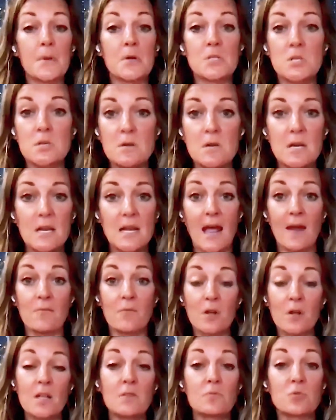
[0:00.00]
the
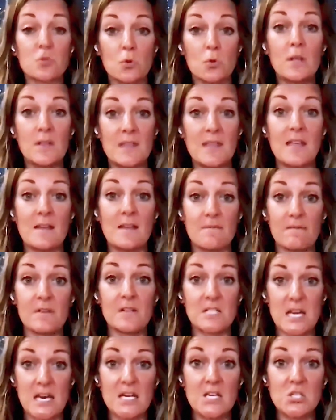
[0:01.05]
opportunity and really truly the
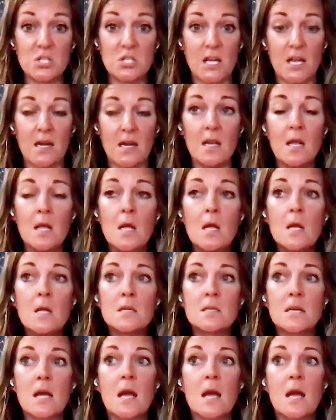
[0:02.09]
invitation